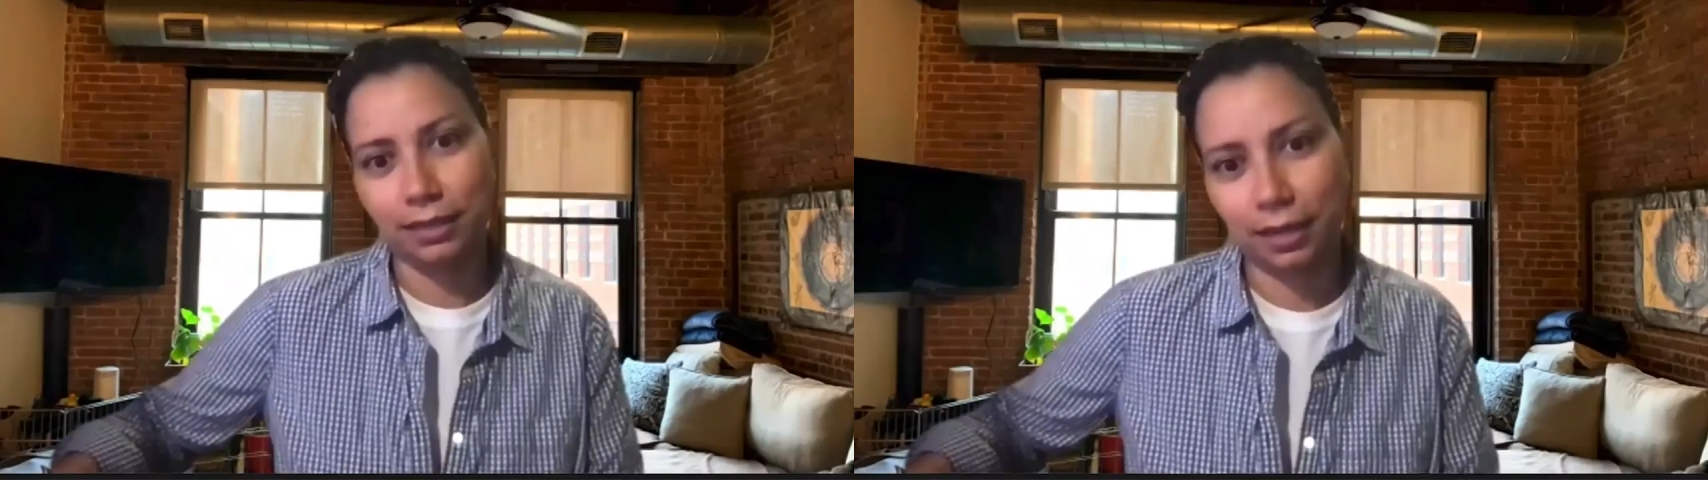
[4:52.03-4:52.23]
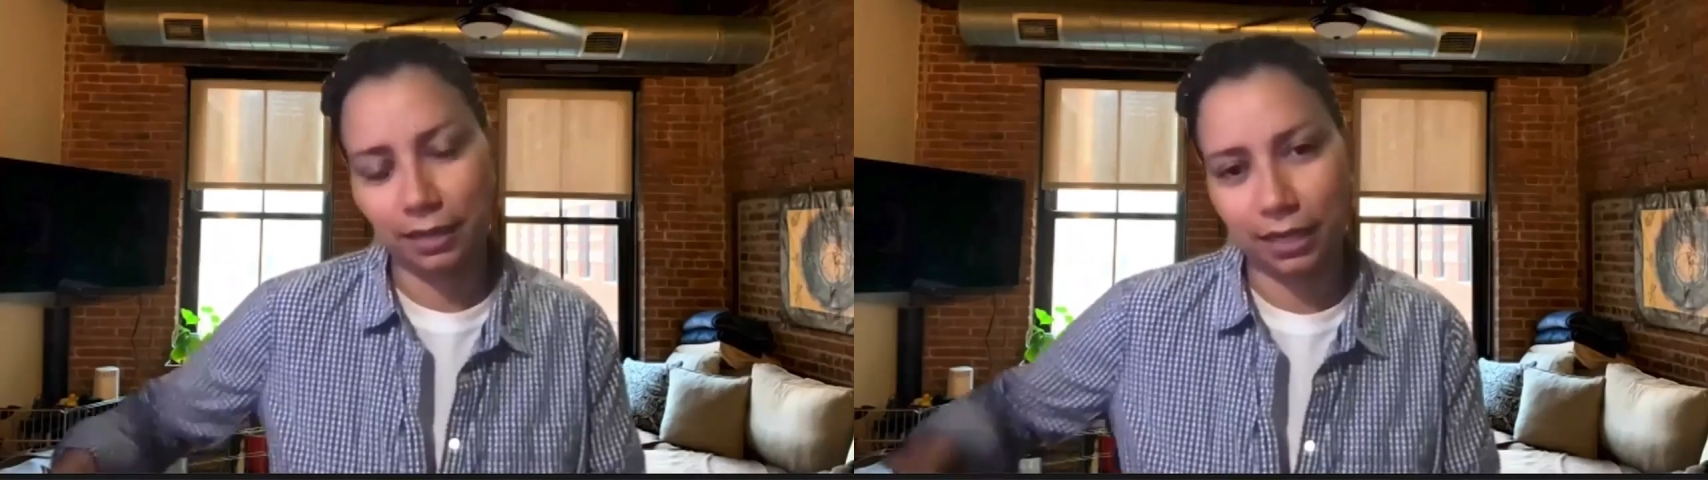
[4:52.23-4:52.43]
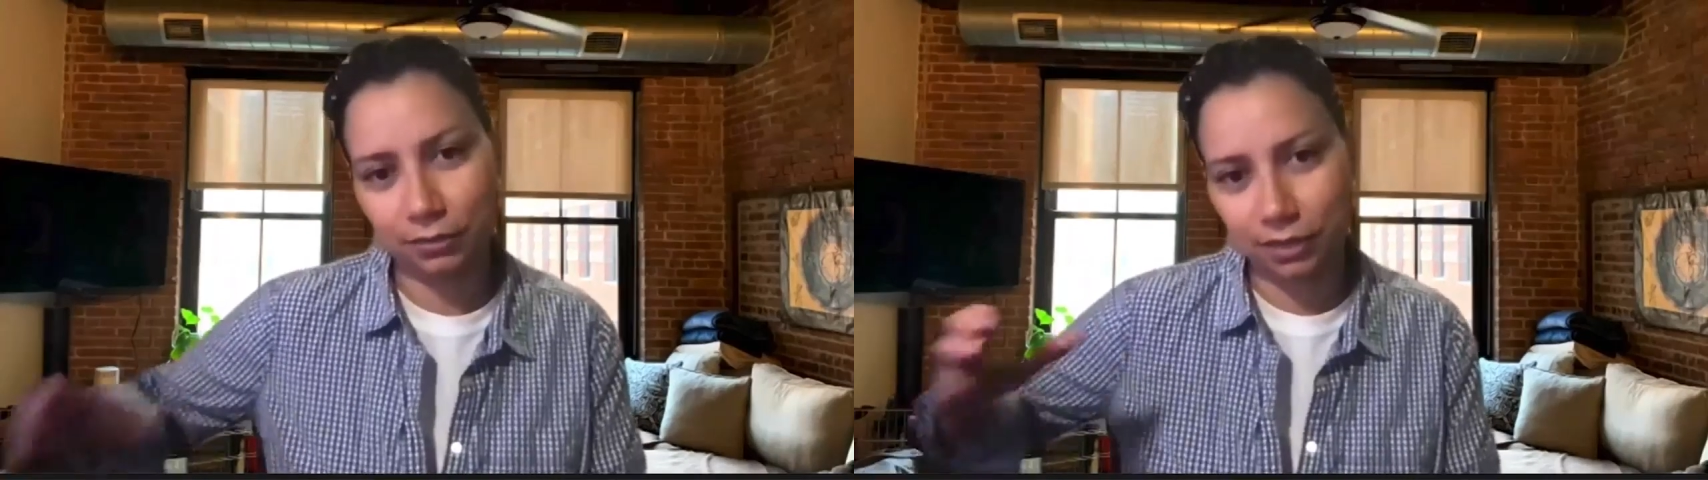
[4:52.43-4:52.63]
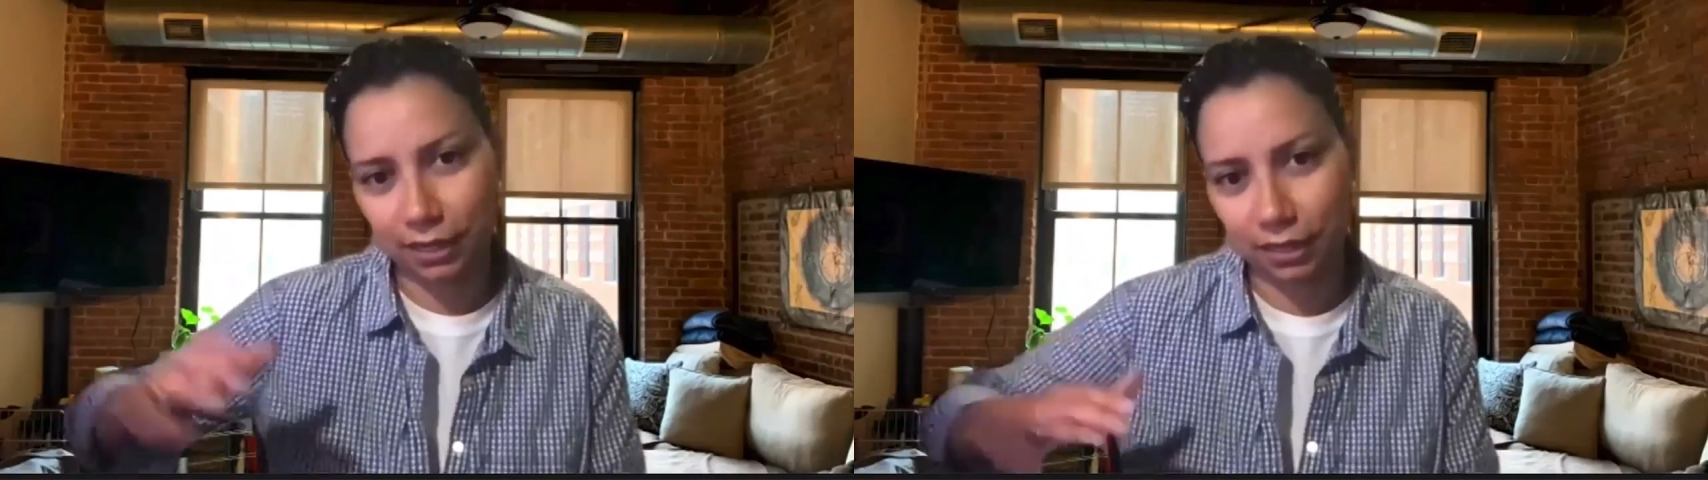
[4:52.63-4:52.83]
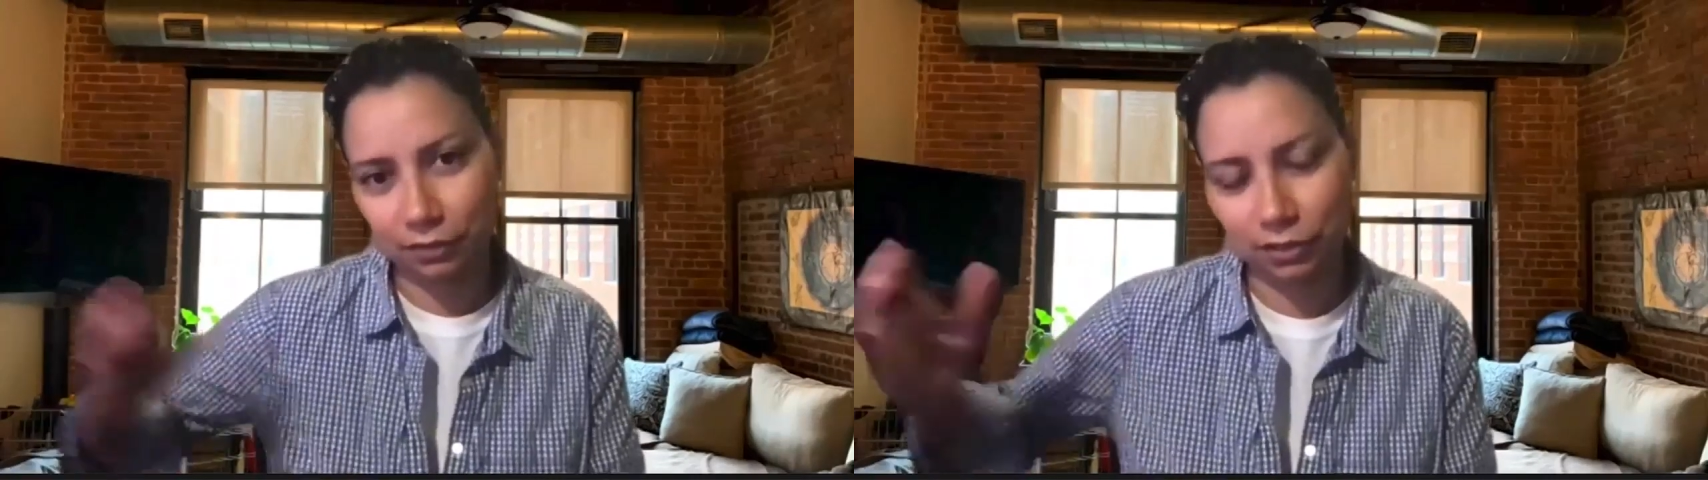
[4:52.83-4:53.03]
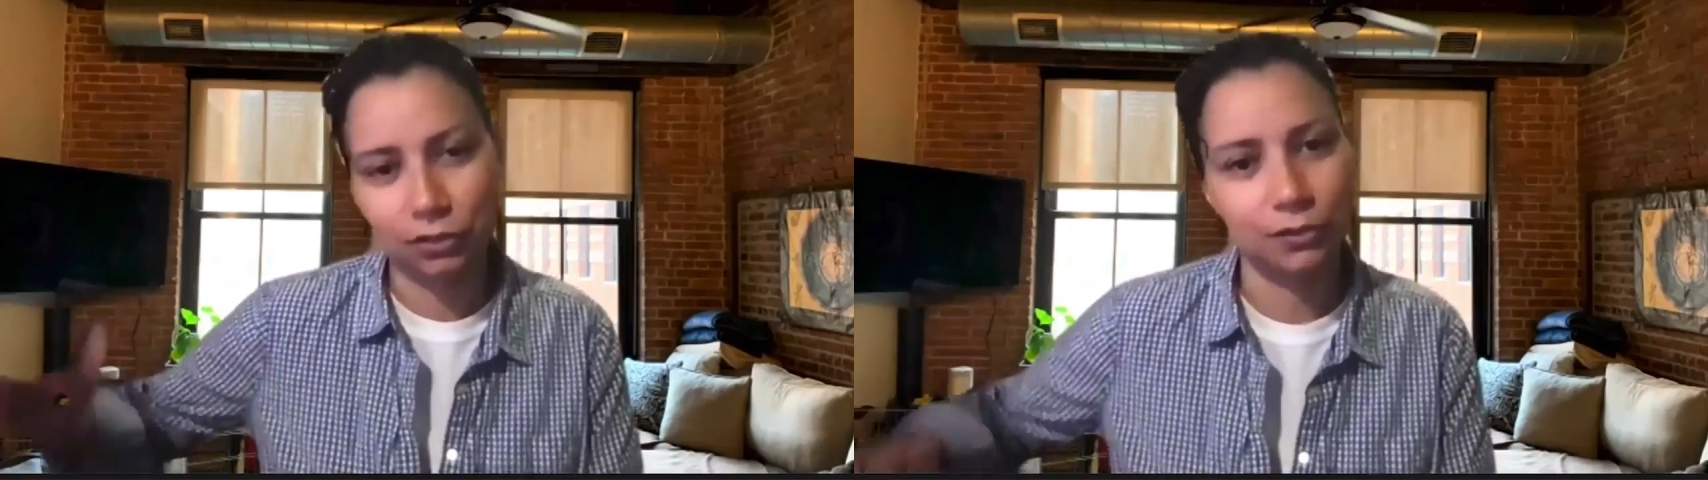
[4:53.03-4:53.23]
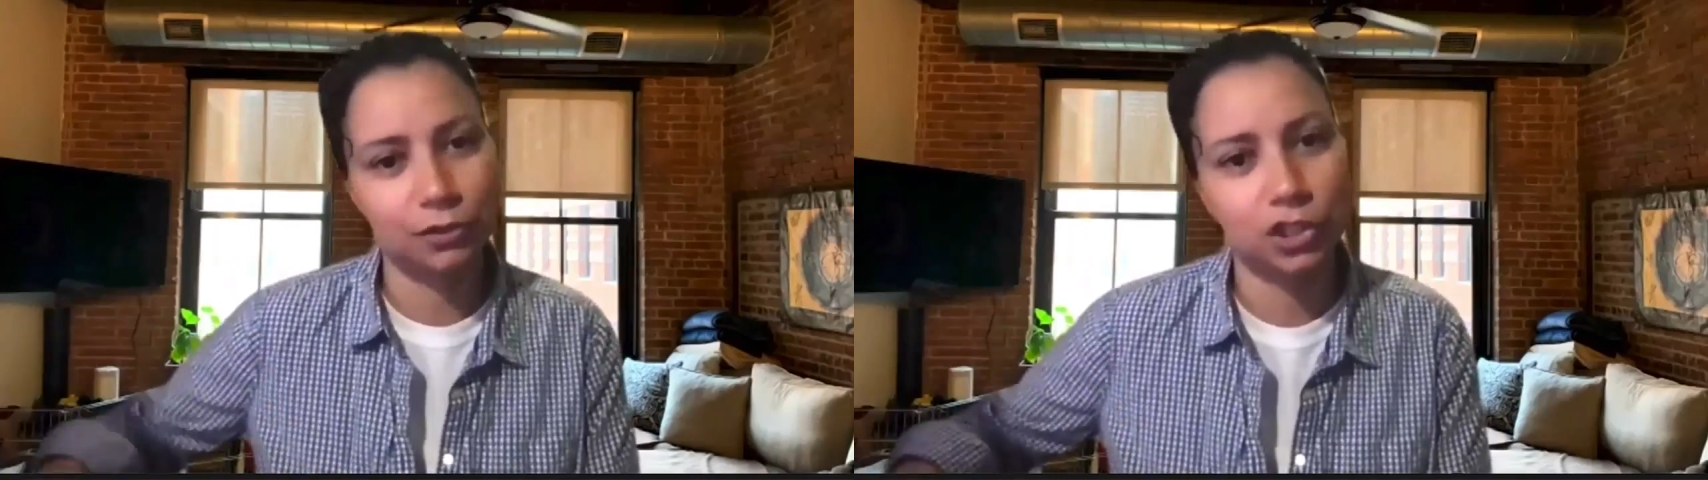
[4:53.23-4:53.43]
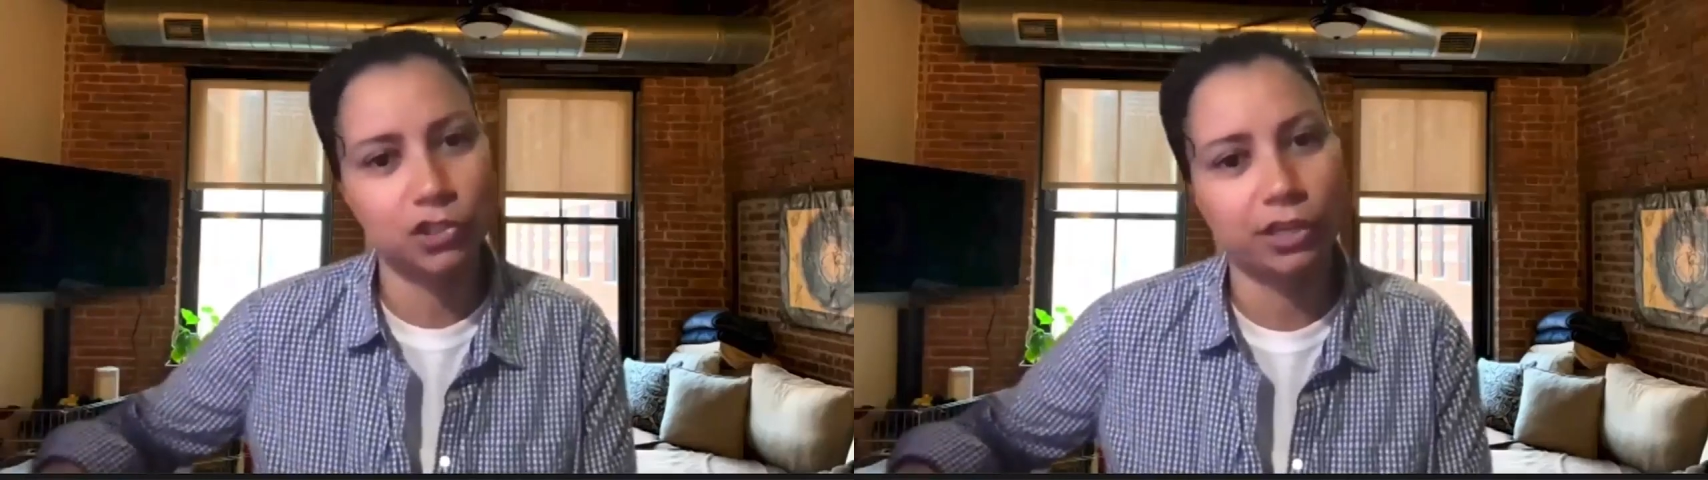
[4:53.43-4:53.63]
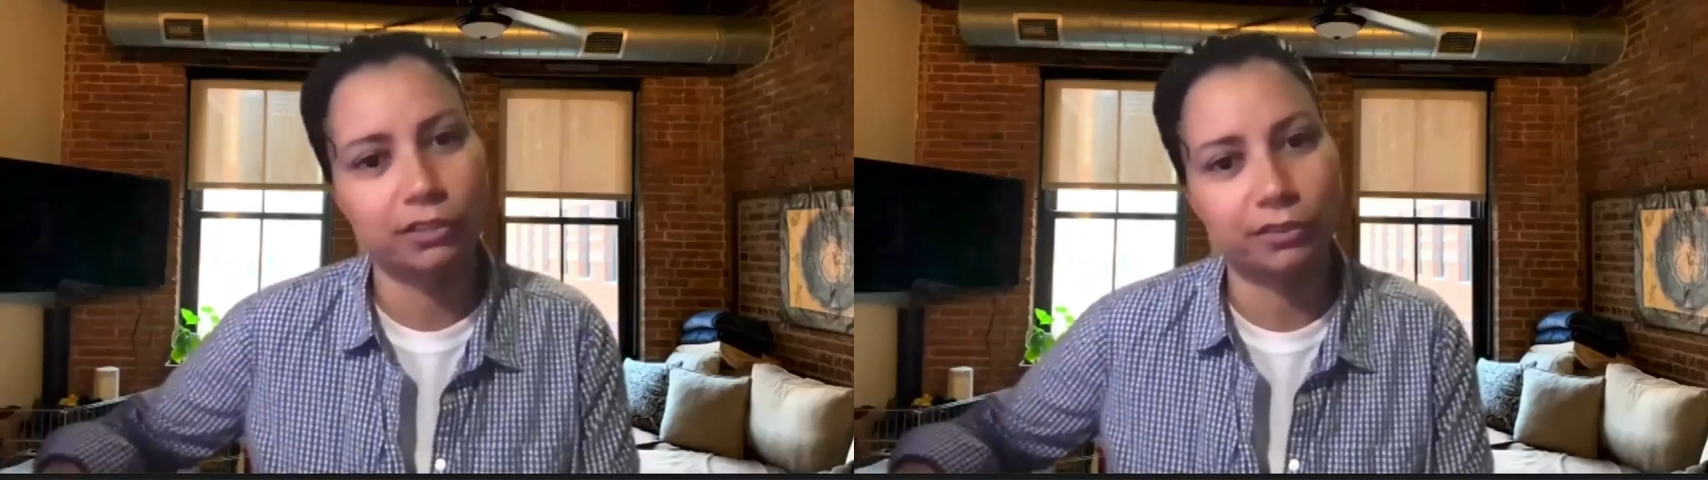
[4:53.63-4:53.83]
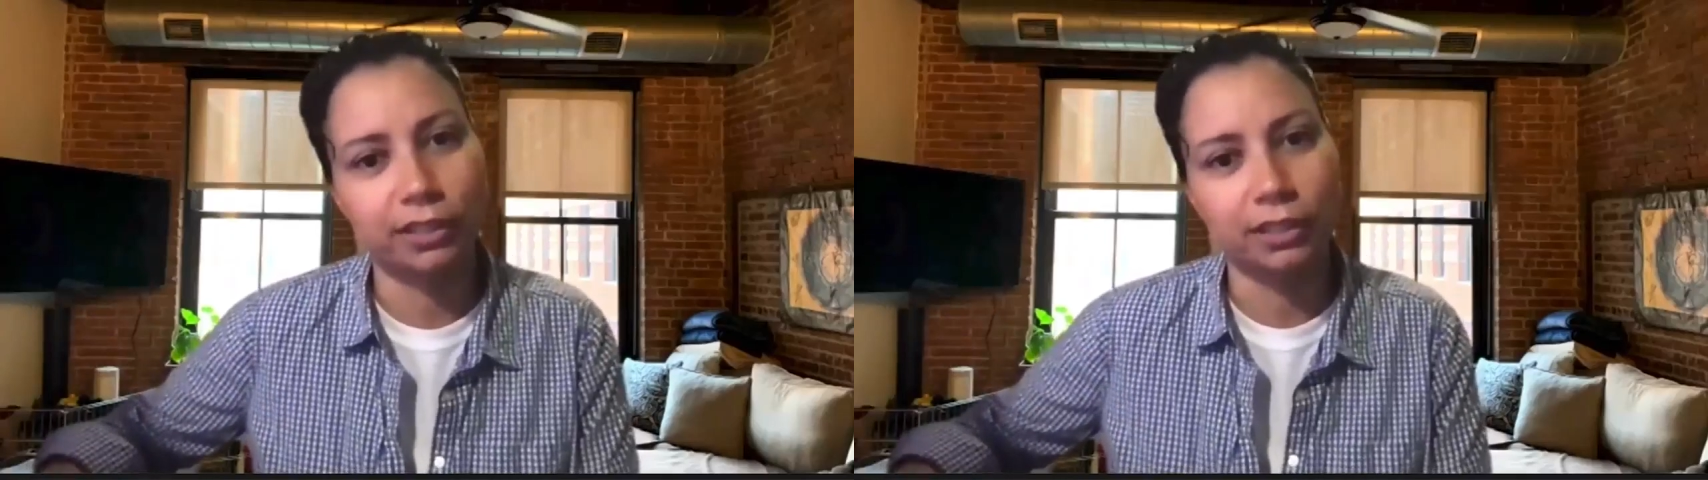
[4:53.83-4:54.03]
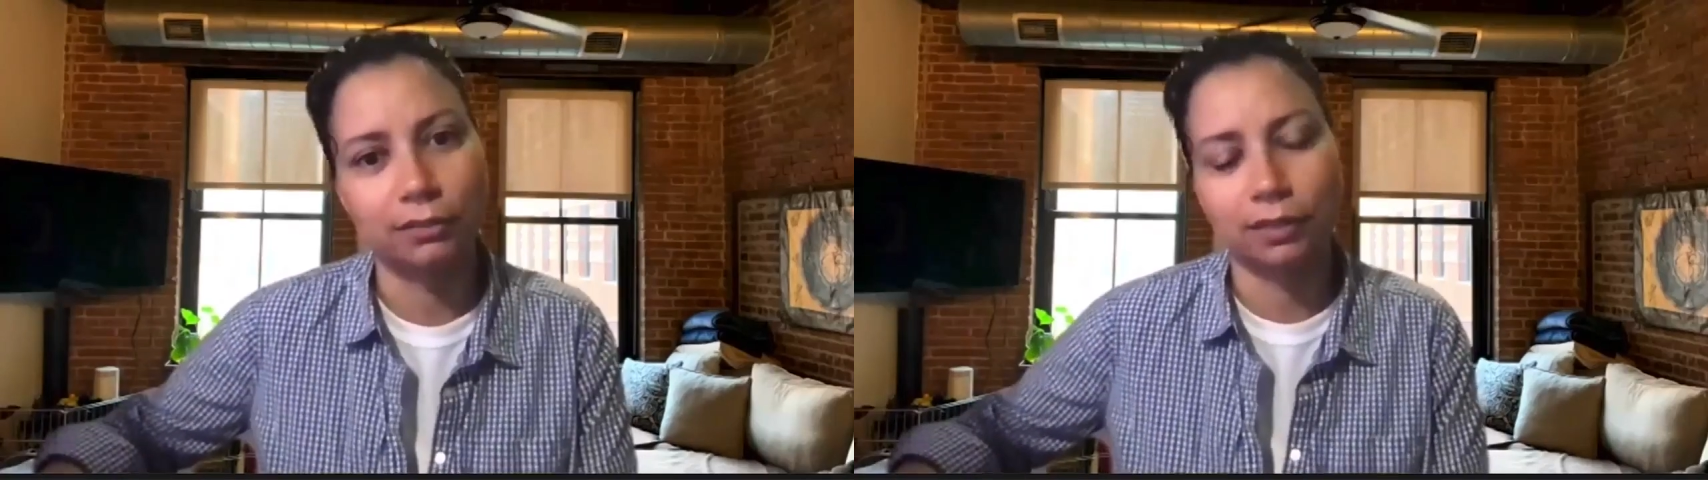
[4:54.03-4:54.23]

and not have to have this sort of trajectory